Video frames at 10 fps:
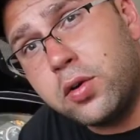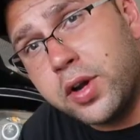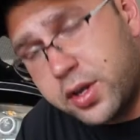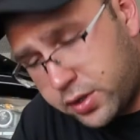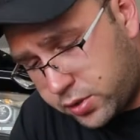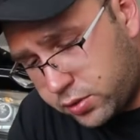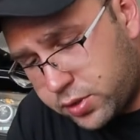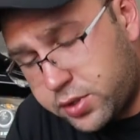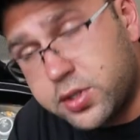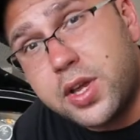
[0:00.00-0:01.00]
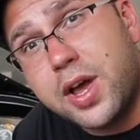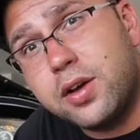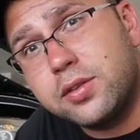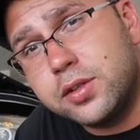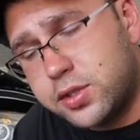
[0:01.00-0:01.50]
Alright guys, so this is
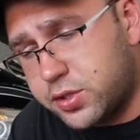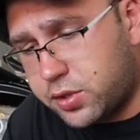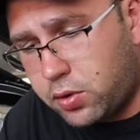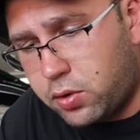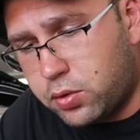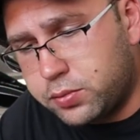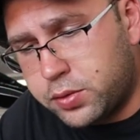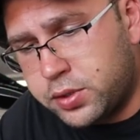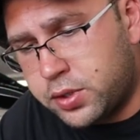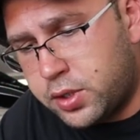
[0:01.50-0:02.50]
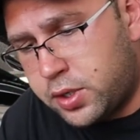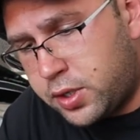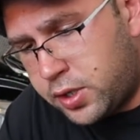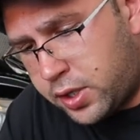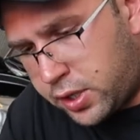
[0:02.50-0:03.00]
out, this is the old one,
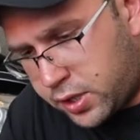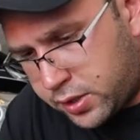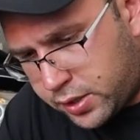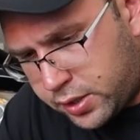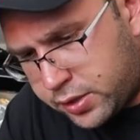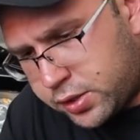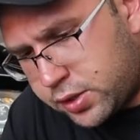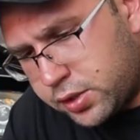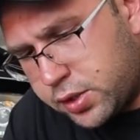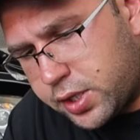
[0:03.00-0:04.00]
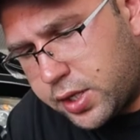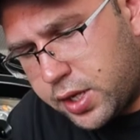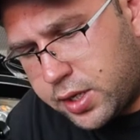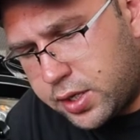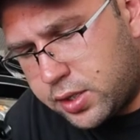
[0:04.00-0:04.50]
and just looking
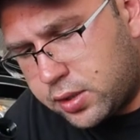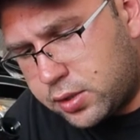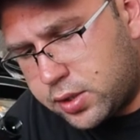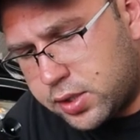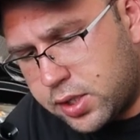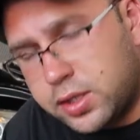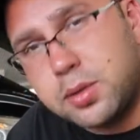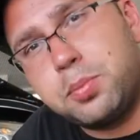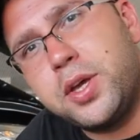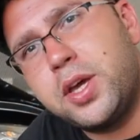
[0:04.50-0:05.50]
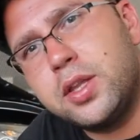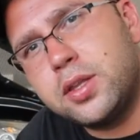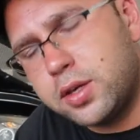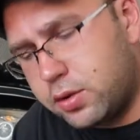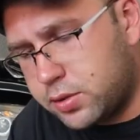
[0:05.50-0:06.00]
at it, looks like the
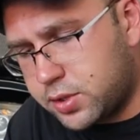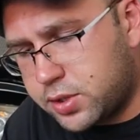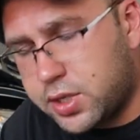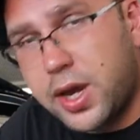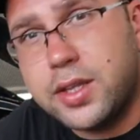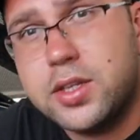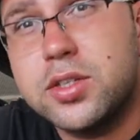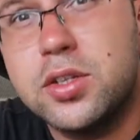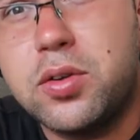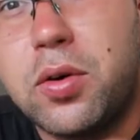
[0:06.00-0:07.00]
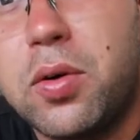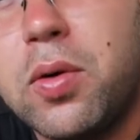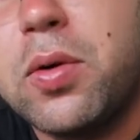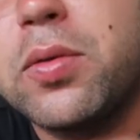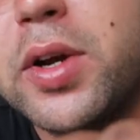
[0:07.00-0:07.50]
pin that goes inside this little
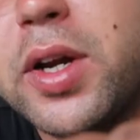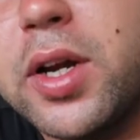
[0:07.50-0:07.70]
hole right